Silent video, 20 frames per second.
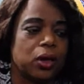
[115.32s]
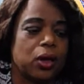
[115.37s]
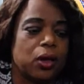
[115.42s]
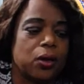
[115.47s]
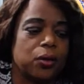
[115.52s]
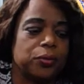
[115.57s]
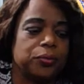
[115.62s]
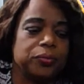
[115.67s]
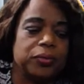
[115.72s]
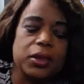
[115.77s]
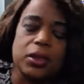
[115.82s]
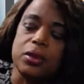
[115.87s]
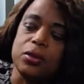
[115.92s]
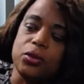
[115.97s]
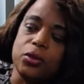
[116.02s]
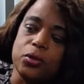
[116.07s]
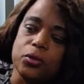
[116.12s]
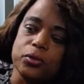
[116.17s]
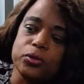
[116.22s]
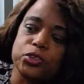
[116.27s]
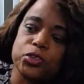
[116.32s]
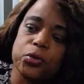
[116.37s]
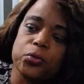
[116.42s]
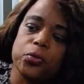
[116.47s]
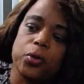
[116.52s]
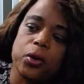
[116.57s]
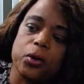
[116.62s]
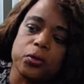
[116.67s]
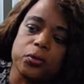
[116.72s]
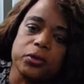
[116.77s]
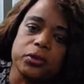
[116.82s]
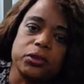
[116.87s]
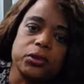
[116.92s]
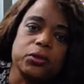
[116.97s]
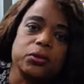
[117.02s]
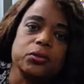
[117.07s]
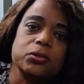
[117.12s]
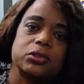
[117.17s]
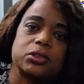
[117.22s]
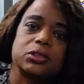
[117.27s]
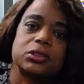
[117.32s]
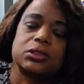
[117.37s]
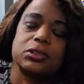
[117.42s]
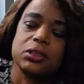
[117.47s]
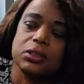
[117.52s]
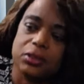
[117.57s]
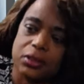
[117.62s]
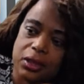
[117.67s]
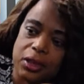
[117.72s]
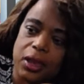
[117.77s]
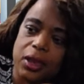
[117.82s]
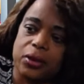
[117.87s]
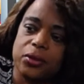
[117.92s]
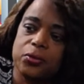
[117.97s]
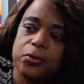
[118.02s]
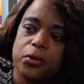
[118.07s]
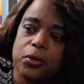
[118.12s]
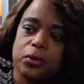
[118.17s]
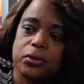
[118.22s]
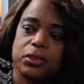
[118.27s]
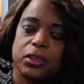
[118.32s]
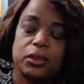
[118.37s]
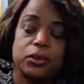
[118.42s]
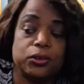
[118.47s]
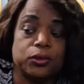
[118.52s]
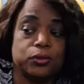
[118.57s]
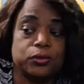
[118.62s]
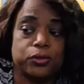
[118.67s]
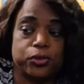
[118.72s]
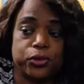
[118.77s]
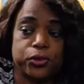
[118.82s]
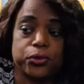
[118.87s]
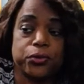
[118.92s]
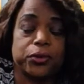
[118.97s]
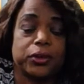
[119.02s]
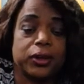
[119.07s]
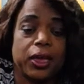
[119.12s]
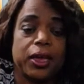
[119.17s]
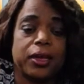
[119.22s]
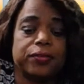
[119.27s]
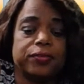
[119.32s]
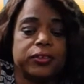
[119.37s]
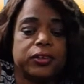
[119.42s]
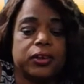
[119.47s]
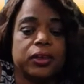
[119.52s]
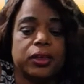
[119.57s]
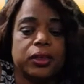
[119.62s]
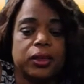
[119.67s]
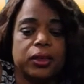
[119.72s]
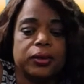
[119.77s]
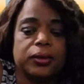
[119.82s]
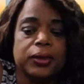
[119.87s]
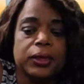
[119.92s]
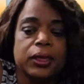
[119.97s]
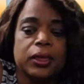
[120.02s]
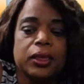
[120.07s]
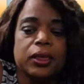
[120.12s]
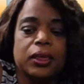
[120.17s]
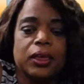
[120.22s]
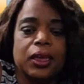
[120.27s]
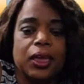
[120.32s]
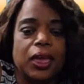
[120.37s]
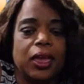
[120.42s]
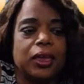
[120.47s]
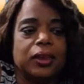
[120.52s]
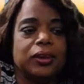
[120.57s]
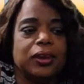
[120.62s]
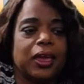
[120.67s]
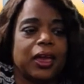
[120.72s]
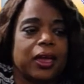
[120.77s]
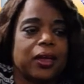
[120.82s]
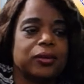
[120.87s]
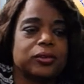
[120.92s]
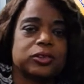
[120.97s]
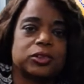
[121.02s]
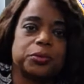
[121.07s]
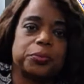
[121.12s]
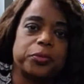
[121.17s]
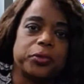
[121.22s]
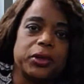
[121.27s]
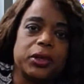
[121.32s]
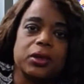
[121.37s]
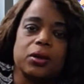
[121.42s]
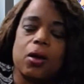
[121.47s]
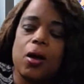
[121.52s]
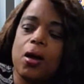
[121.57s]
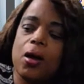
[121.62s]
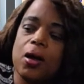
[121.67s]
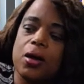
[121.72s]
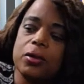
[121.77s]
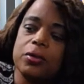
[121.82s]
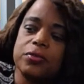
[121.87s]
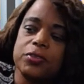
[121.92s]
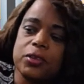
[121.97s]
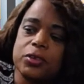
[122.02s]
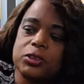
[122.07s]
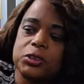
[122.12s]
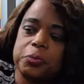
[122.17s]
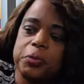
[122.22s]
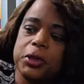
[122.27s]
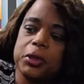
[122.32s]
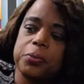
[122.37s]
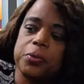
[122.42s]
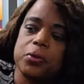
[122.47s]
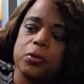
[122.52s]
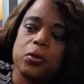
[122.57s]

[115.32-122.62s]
meet you, to work with you, to see the kind of work that you do and have done, and now to bring all of those people